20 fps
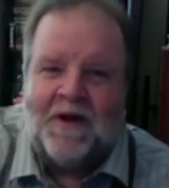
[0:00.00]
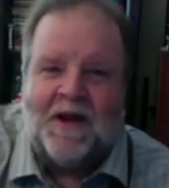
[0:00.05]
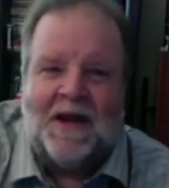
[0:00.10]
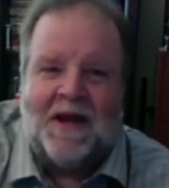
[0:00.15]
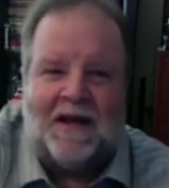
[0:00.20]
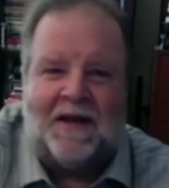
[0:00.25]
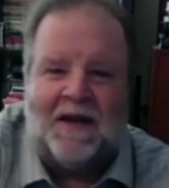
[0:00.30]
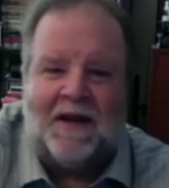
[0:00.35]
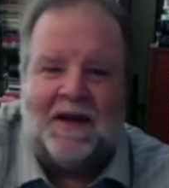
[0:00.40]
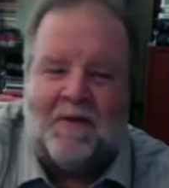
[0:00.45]

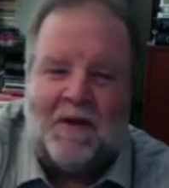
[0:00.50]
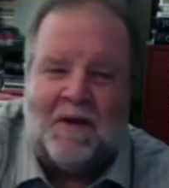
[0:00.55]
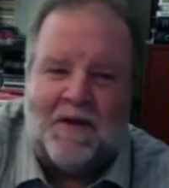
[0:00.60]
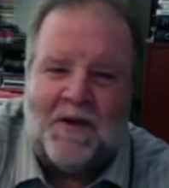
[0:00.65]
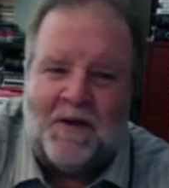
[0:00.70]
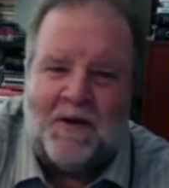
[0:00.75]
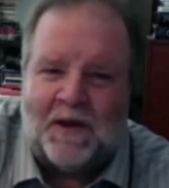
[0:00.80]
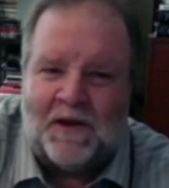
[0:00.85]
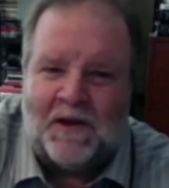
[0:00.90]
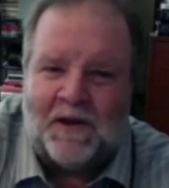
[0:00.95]
And
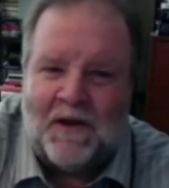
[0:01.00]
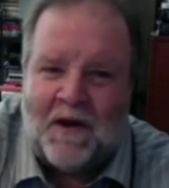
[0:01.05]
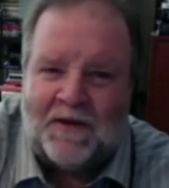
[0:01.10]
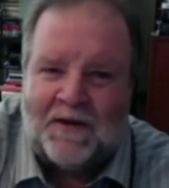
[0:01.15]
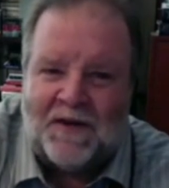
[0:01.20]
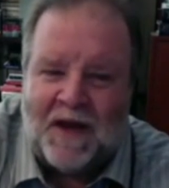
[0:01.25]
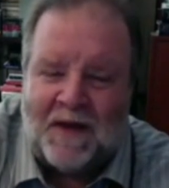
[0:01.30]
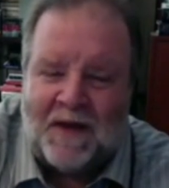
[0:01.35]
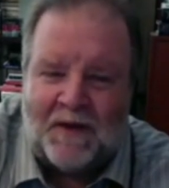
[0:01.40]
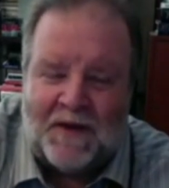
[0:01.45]
whether you're a
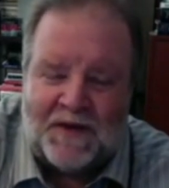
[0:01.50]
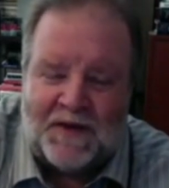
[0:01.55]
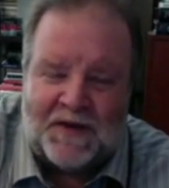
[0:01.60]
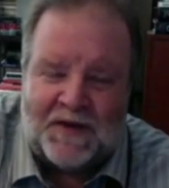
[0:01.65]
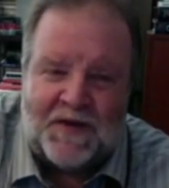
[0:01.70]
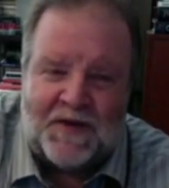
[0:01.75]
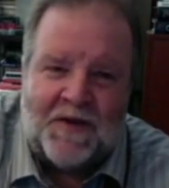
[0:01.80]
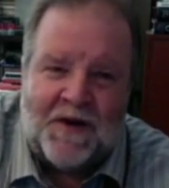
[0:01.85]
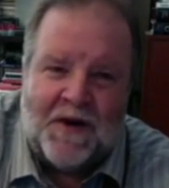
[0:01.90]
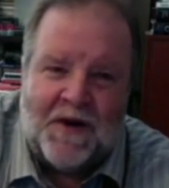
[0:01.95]
longtime
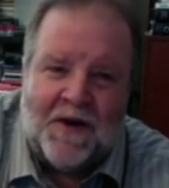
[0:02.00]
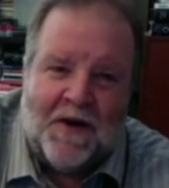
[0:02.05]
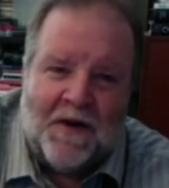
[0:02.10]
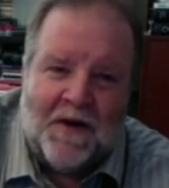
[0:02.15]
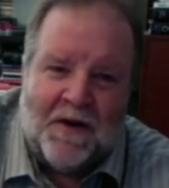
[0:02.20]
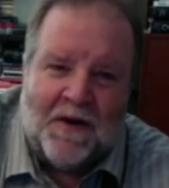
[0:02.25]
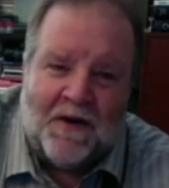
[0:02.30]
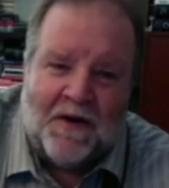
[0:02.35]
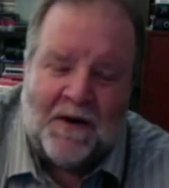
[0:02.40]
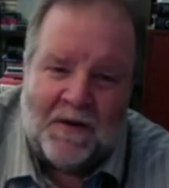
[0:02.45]
listener
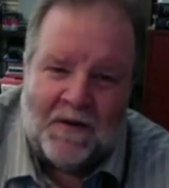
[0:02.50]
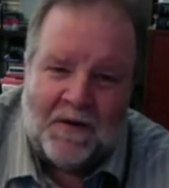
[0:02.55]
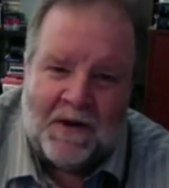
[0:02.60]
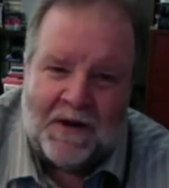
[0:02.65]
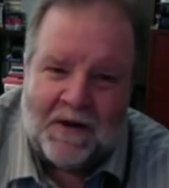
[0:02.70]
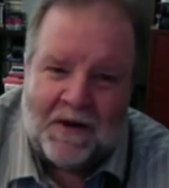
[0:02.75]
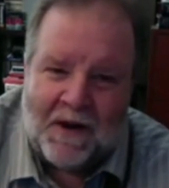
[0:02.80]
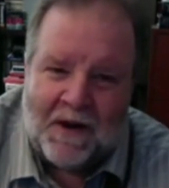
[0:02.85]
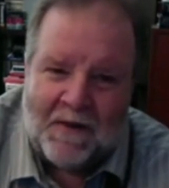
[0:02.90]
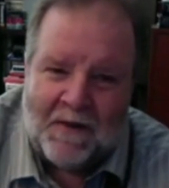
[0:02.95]
or
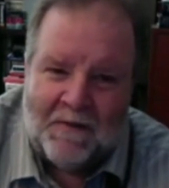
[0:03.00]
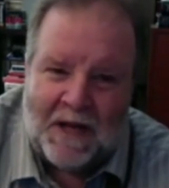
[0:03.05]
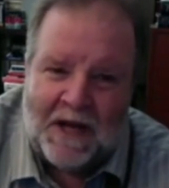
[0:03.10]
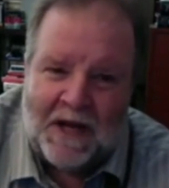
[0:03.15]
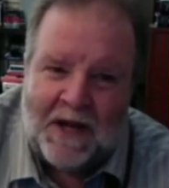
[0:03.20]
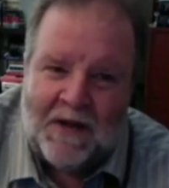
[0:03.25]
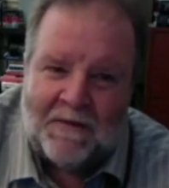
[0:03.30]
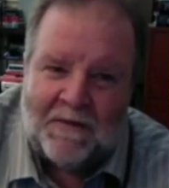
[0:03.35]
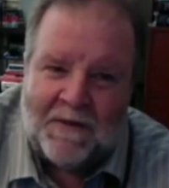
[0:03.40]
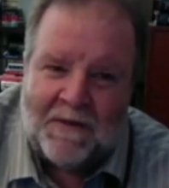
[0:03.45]
whether I'm
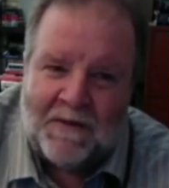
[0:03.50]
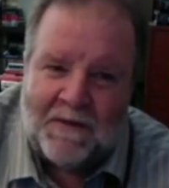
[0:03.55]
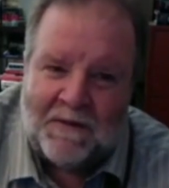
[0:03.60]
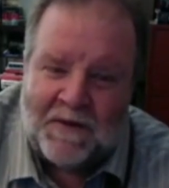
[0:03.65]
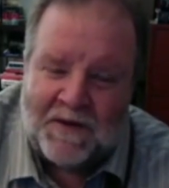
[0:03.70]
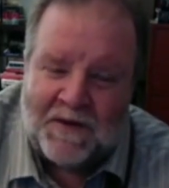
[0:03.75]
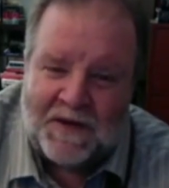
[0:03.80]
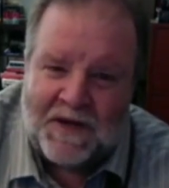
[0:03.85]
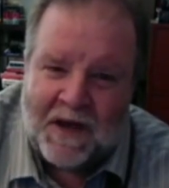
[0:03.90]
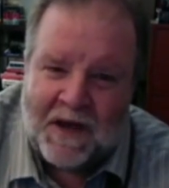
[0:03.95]
meeting you for the
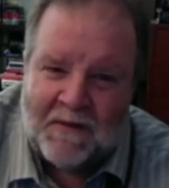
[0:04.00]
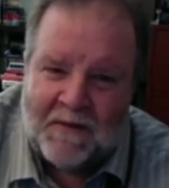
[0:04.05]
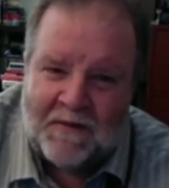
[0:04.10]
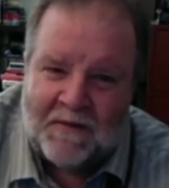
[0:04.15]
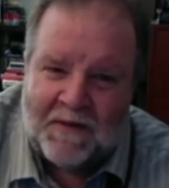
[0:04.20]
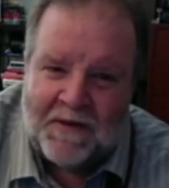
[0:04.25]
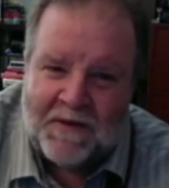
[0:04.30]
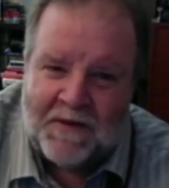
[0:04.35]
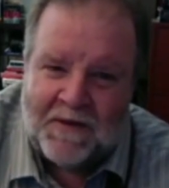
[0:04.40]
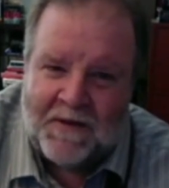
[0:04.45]
first time
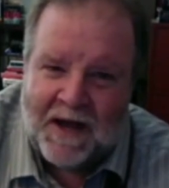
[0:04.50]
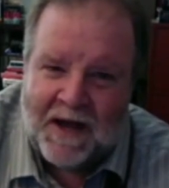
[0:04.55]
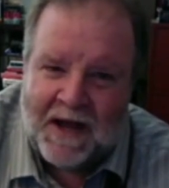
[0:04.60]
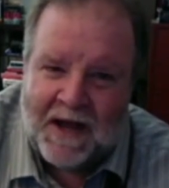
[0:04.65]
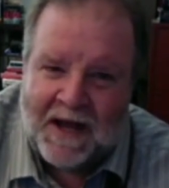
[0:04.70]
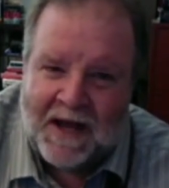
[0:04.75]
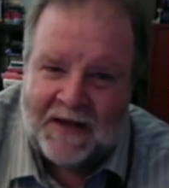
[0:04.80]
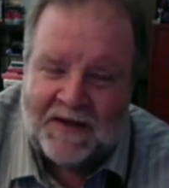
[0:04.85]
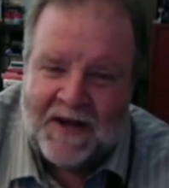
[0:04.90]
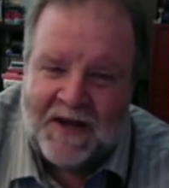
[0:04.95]
through
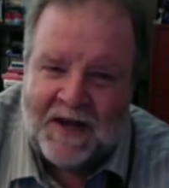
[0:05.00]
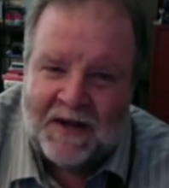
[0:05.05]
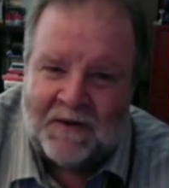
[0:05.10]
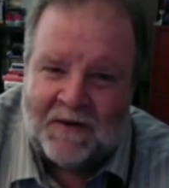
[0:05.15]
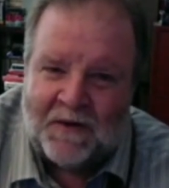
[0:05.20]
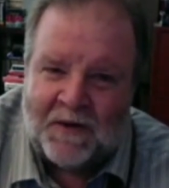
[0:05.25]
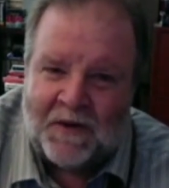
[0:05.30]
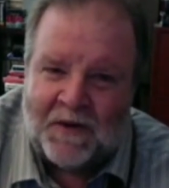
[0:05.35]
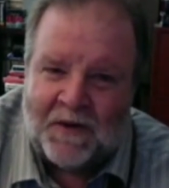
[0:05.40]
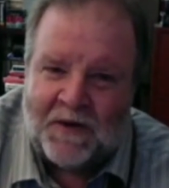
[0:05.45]

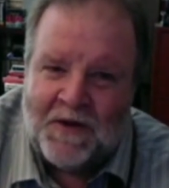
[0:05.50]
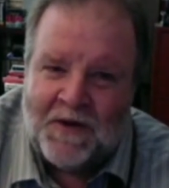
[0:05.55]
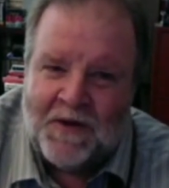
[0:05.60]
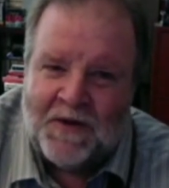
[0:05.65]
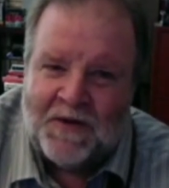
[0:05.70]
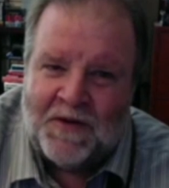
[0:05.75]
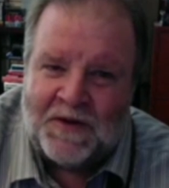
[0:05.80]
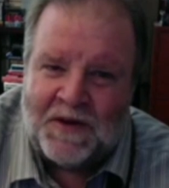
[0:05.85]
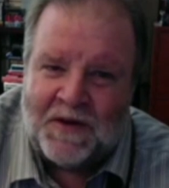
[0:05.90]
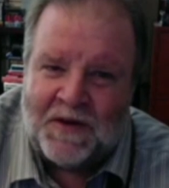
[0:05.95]
ATN World
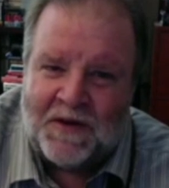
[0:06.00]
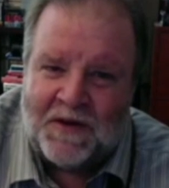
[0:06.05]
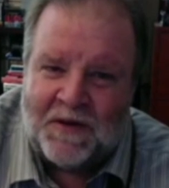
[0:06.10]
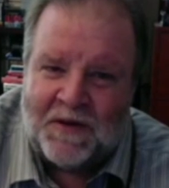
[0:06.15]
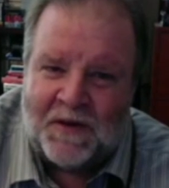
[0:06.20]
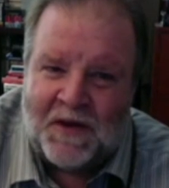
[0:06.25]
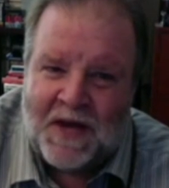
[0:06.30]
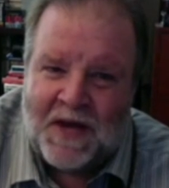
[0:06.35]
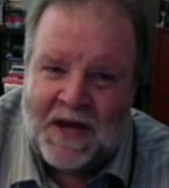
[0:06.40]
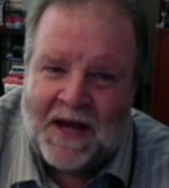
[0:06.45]
News and
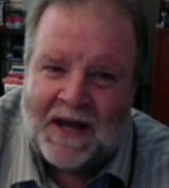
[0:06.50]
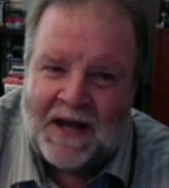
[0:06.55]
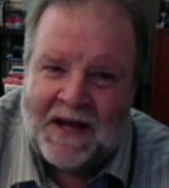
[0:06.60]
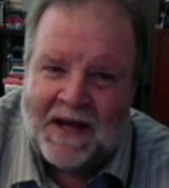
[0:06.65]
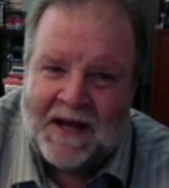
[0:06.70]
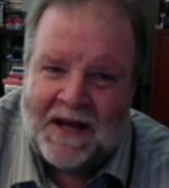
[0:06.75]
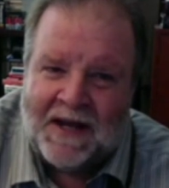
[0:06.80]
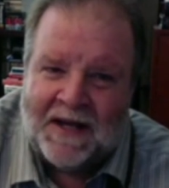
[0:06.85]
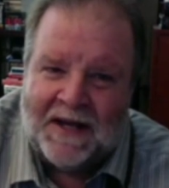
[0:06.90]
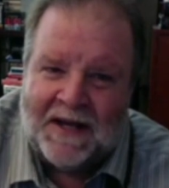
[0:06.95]
through Leah,
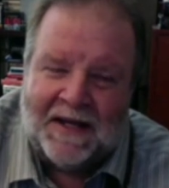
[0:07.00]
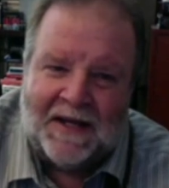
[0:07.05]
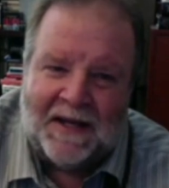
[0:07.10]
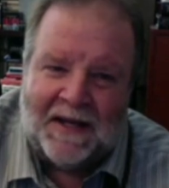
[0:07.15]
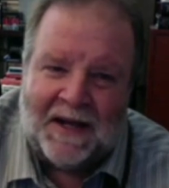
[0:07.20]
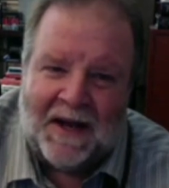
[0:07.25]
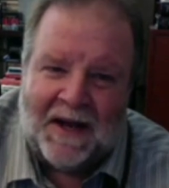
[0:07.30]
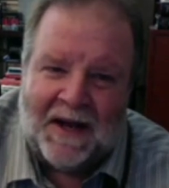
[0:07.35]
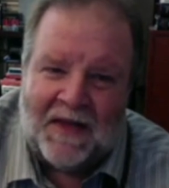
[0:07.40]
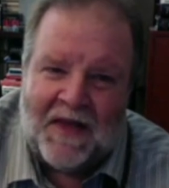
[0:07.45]

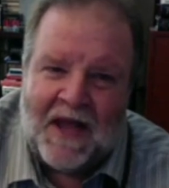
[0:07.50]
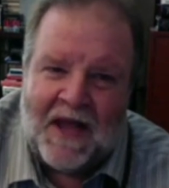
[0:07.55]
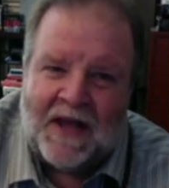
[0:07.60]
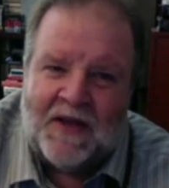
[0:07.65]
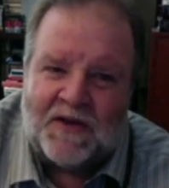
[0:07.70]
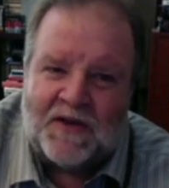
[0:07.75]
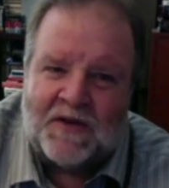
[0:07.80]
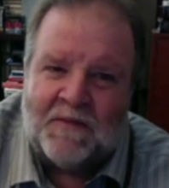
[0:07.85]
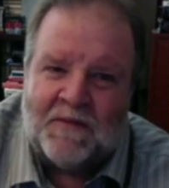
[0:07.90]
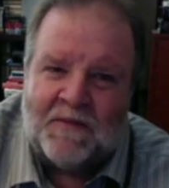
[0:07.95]
thank
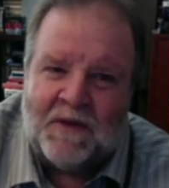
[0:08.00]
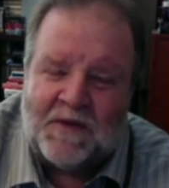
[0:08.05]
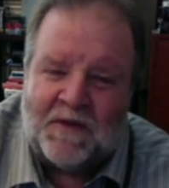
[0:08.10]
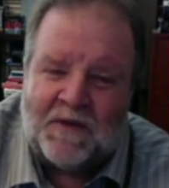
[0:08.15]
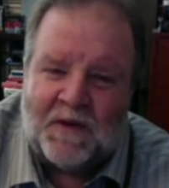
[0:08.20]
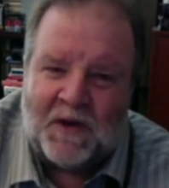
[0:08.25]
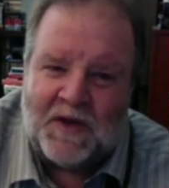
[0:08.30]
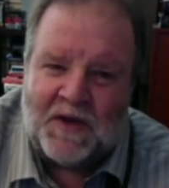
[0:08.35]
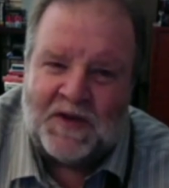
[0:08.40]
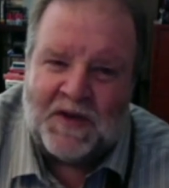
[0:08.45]
you so much
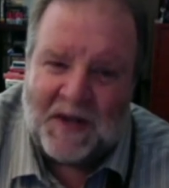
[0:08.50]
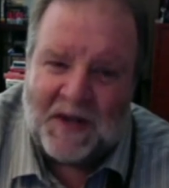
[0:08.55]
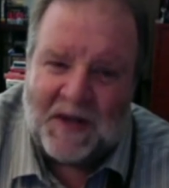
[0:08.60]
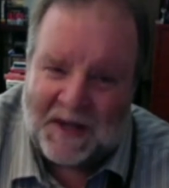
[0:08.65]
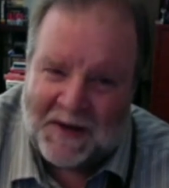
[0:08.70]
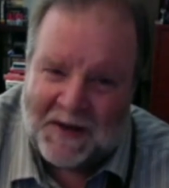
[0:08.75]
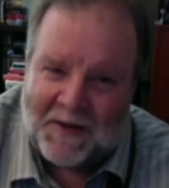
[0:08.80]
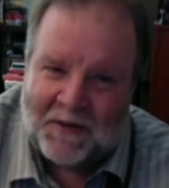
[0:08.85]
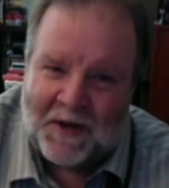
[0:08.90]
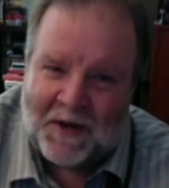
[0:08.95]
for
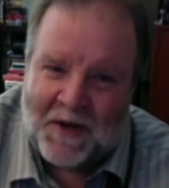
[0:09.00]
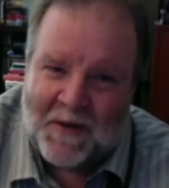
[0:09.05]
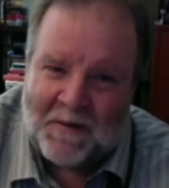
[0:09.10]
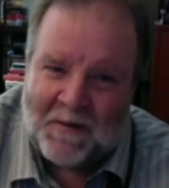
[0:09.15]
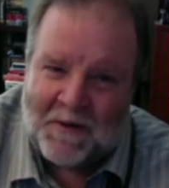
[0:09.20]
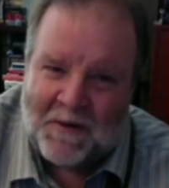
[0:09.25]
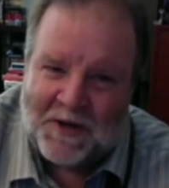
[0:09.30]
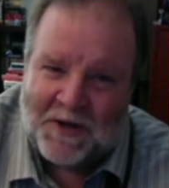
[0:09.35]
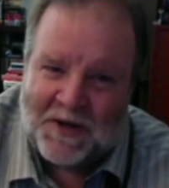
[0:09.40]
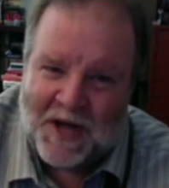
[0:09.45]
listening. Really
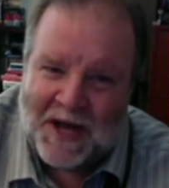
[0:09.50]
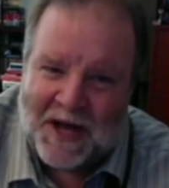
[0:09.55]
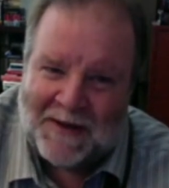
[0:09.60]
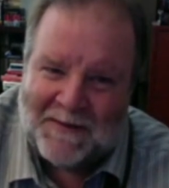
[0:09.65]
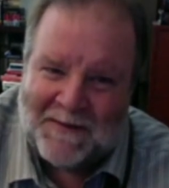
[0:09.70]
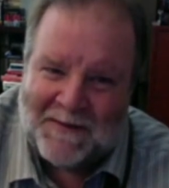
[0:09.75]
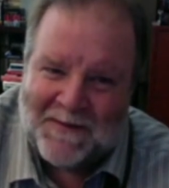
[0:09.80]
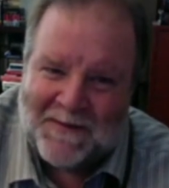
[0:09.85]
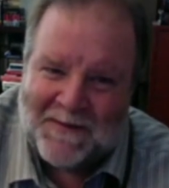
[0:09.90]
appreciate it.